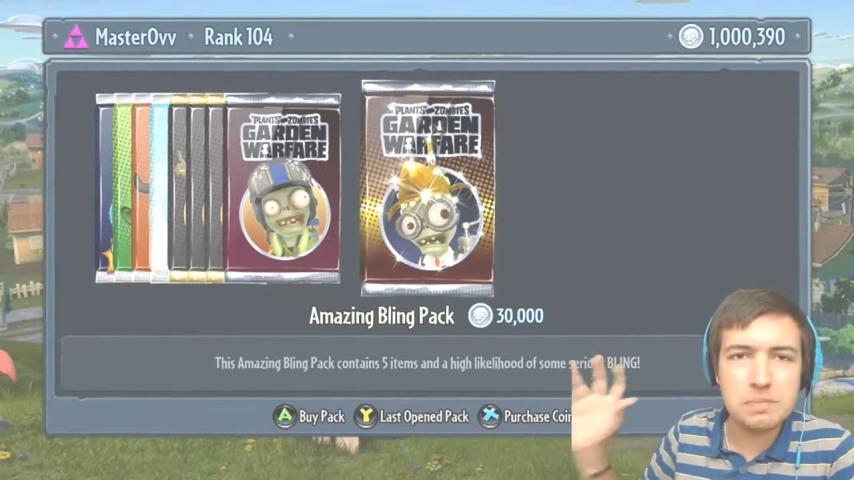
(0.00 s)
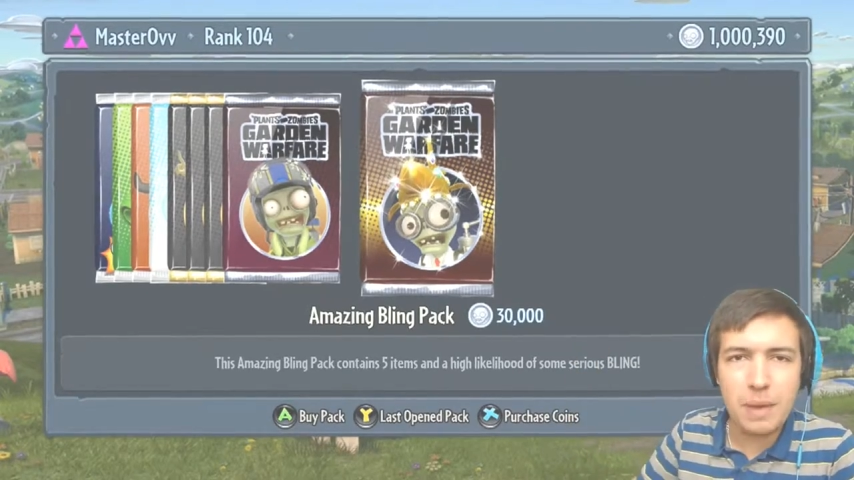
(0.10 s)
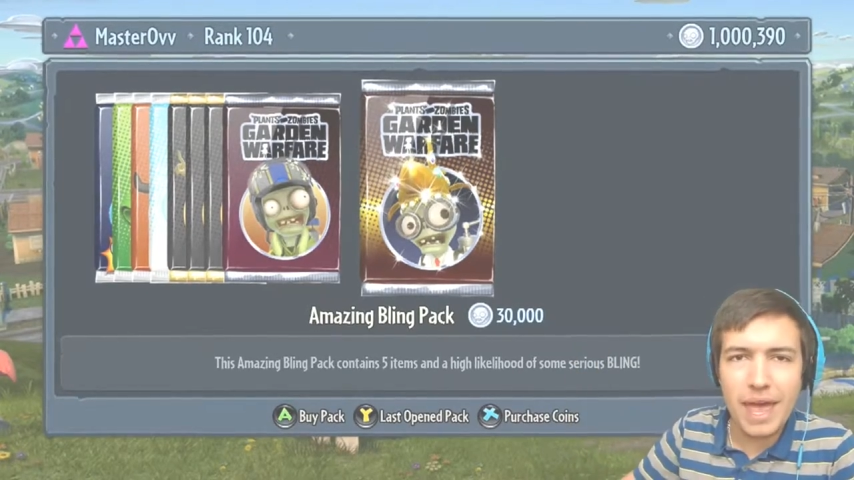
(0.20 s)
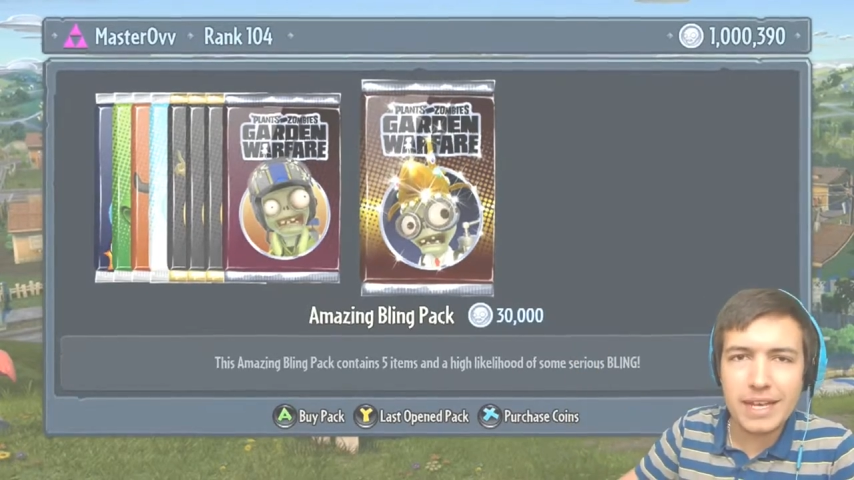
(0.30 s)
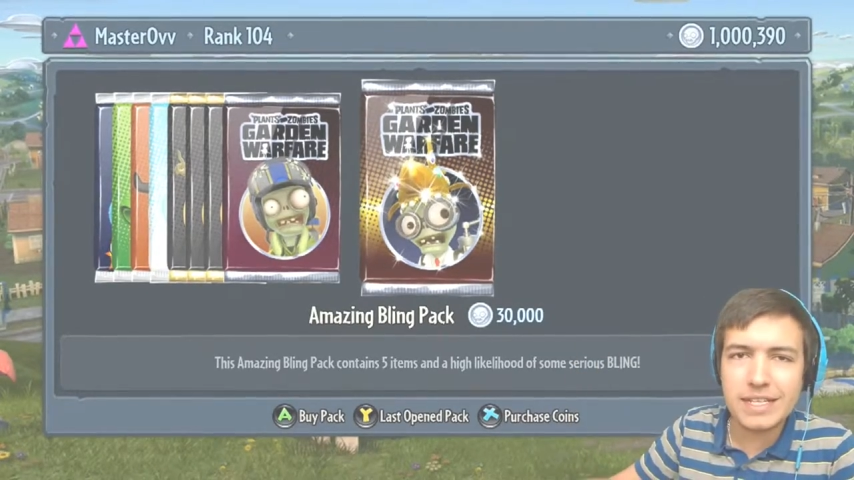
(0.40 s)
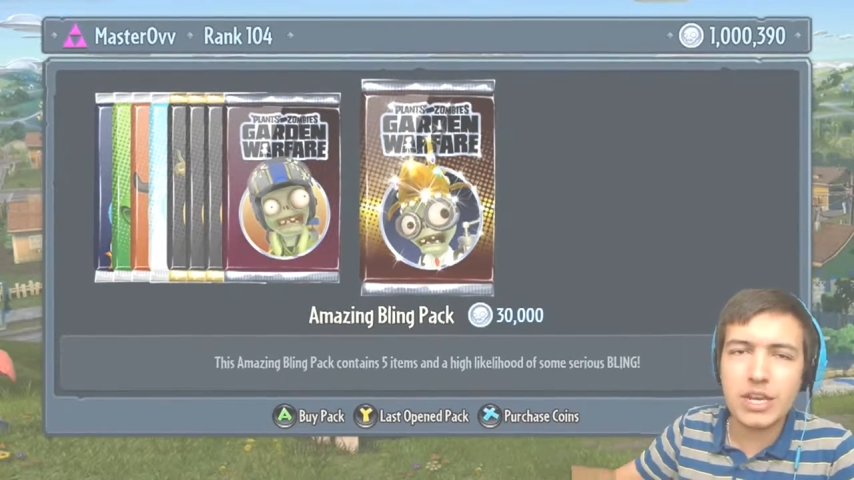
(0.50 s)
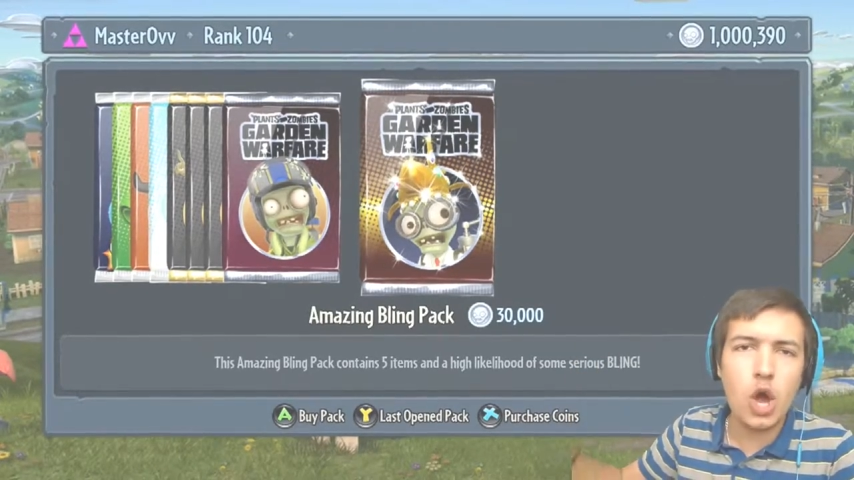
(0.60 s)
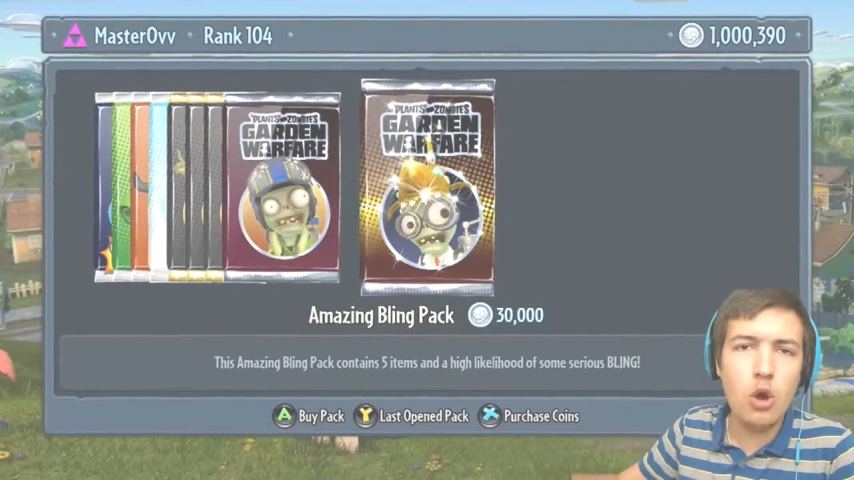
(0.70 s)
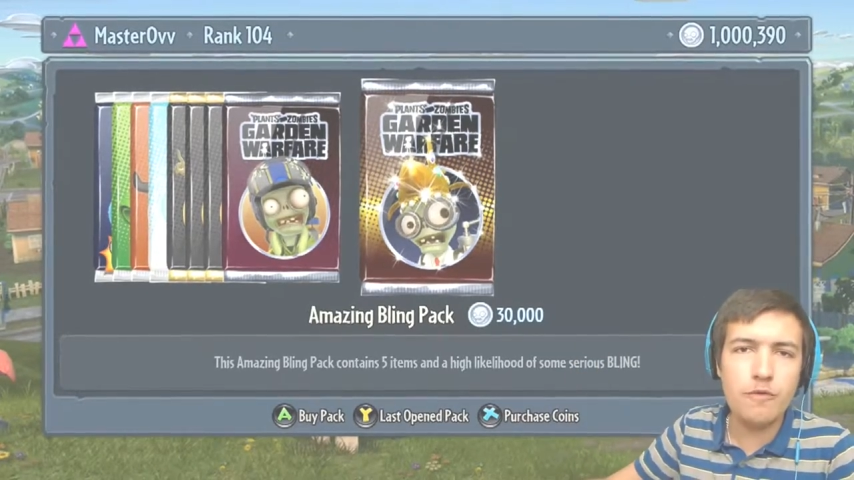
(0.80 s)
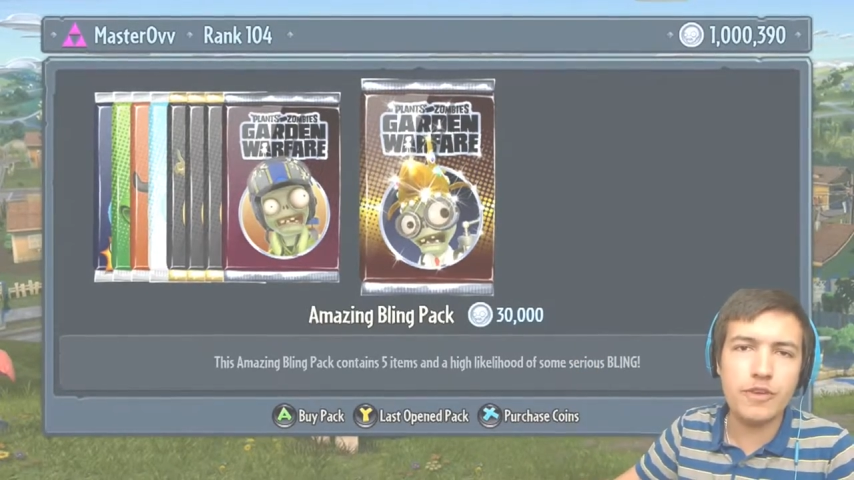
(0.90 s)
spend,
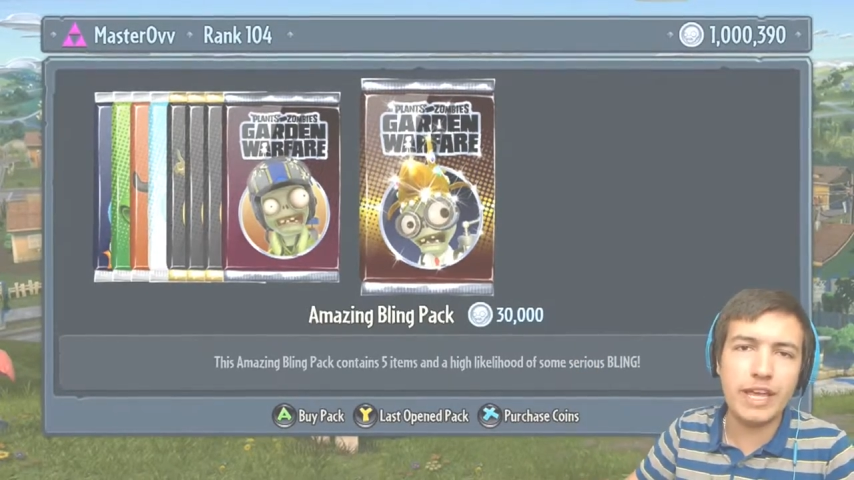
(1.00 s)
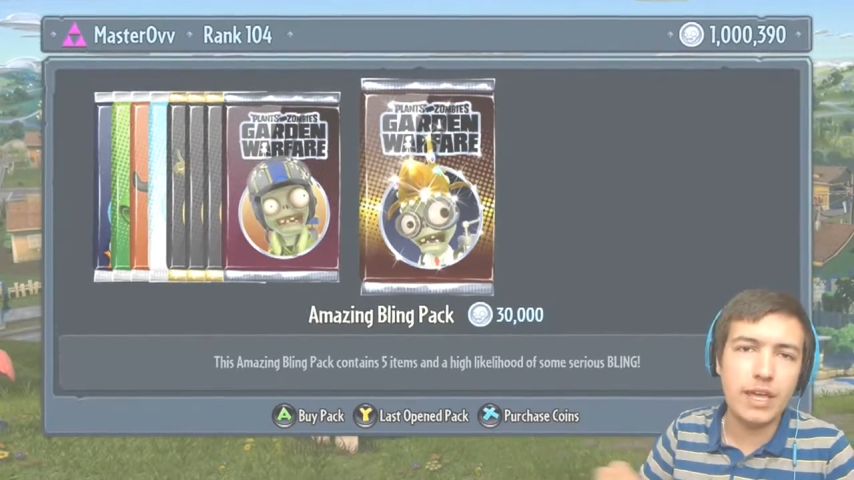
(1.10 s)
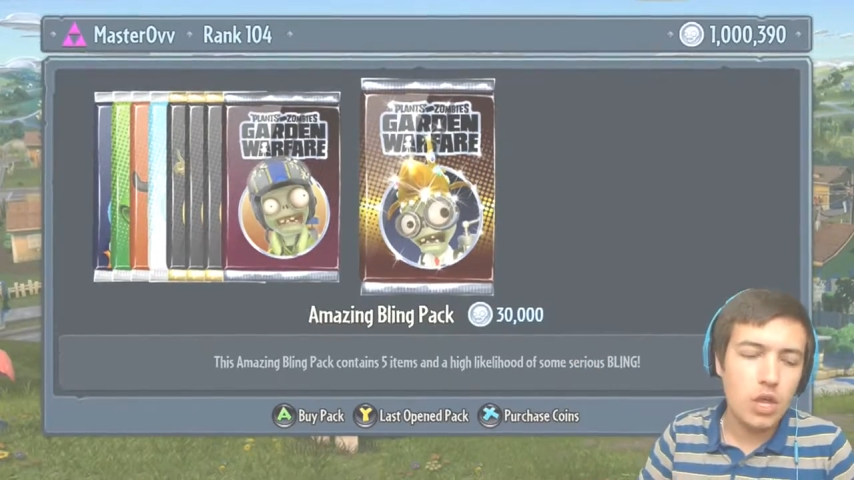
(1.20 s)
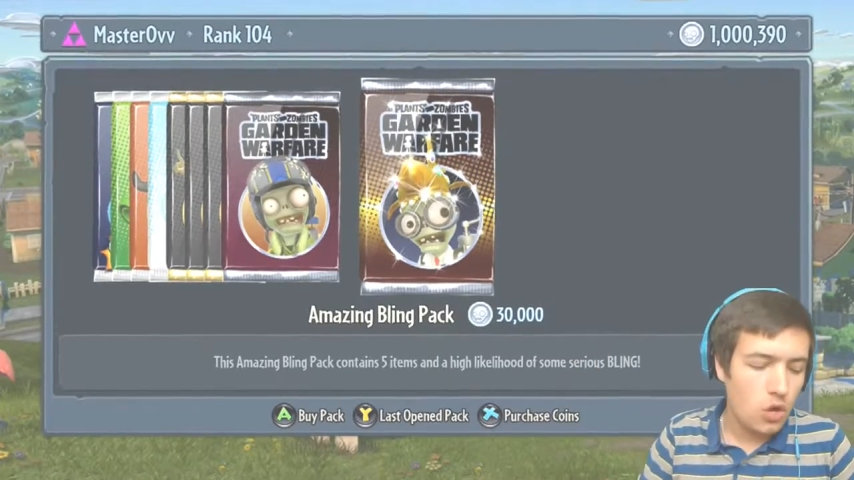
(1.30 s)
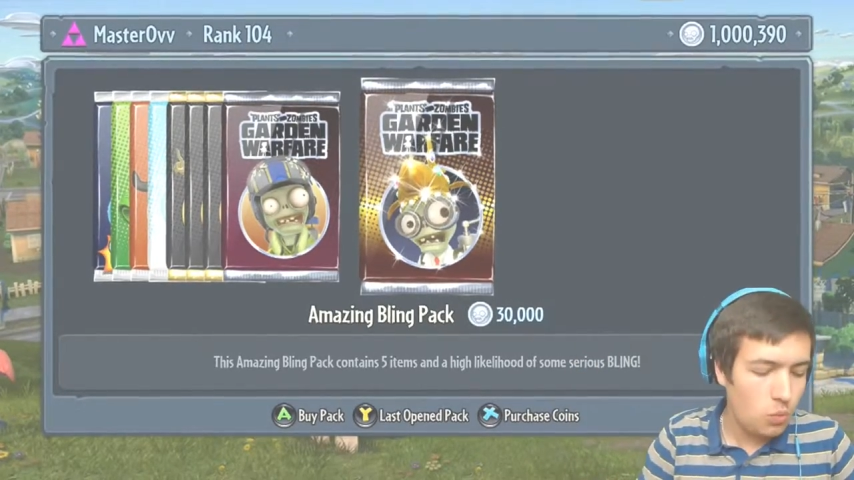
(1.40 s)
and hopefully,